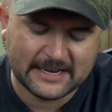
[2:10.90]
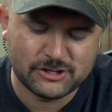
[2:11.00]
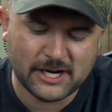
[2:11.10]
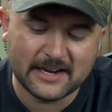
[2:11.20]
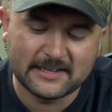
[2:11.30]
Now,
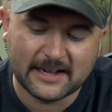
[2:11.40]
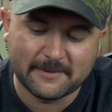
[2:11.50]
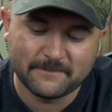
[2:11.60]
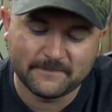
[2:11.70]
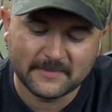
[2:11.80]
Shock
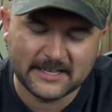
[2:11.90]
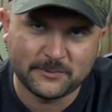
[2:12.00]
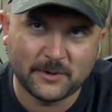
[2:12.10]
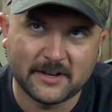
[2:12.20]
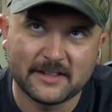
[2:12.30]
Top is
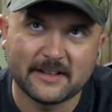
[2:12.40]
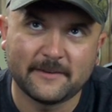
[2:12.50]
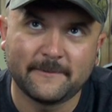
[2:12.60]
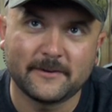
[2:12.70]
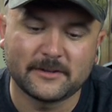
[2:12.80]
one of the
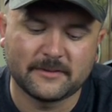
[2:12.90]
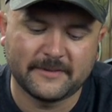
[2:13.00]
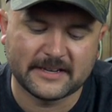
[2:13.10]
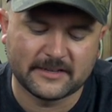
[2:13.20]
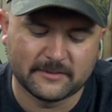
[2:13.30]
first
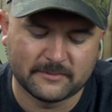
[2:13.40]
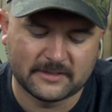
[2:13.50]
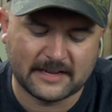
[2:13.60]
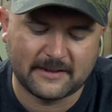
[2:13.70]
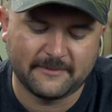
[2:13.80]

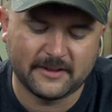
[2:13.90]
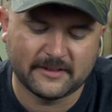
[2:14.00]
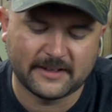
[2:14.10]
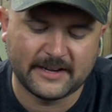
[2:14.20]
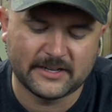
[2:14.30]
victims, I feel
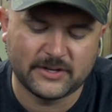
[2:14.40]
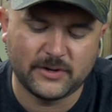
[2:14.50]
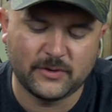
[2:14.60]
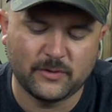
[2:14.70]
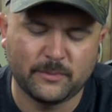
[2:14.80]
like,
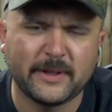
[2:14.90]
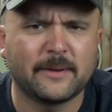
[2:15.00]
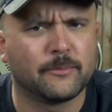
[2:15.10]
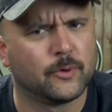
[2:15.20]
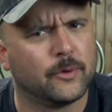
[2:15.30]
to
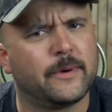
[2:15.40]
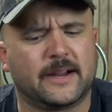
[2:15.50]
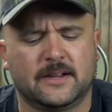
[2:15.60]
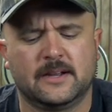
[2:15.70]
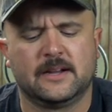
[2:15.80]
big
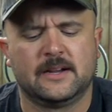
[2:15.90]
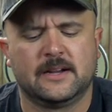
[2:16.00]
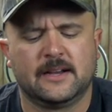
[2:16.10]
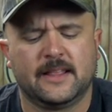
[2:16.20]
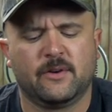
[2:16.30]
brewing.
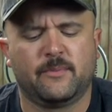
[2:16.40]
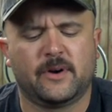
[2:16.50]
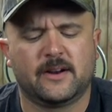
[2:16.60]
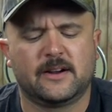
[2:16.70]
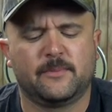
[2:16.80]
They were
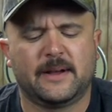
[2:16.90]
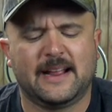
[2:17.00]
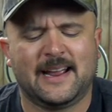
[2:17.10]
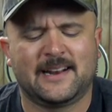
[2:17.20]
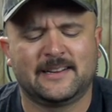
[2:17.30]
bought out by
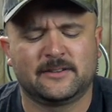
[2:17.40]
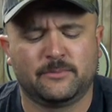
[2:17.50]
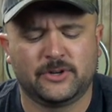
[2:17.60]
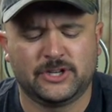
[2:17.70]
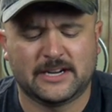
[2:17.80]

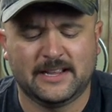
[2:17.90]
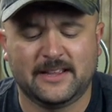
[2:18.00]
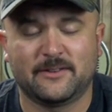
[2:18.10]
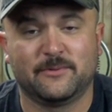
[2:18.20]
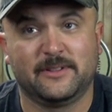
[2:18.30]
Anheuser-Busch, I
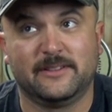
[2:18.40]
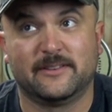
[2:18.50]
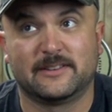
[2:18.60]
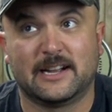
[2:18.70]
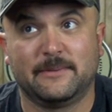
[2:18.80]
think, a really
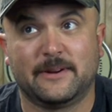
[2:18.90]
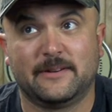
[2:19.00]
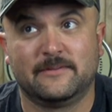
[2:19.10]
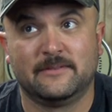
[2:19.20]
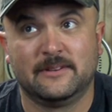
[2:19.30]
long time
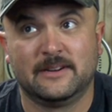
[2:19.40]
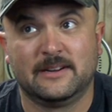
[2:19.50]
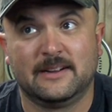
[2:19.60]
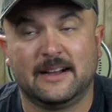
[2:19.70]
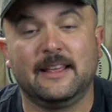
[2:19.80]
ago.
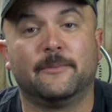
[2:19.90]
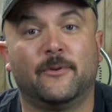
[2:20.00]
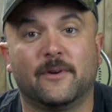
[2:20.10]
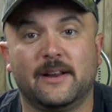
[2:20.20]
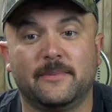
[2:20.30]
I think
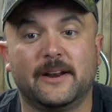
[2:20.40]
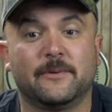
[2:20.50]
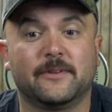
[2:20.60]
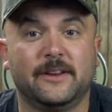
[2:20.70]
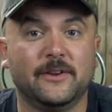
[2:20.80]
before anybody
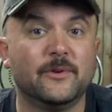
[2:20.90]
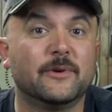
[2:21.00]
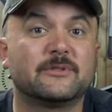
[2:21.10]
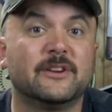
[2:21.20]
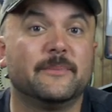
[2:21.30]
really knew
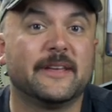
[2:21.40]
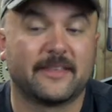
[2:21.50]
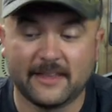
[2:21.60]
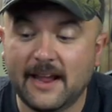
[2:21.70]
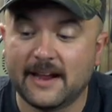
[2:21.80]
it was going to be a
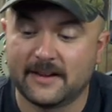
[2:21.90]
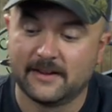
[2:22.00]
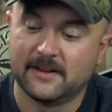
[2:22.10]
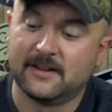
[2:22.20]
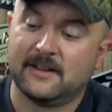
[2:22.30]
thing,
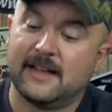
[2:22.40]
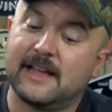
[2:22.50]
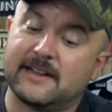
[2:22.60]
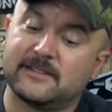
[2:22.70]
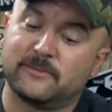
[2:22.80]

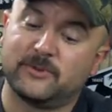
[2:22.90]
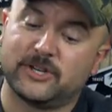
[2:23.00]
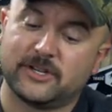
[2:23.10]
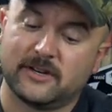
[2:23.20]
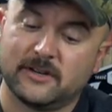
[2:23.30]

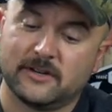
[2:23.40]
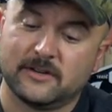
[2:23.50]
Anheuser-Busch,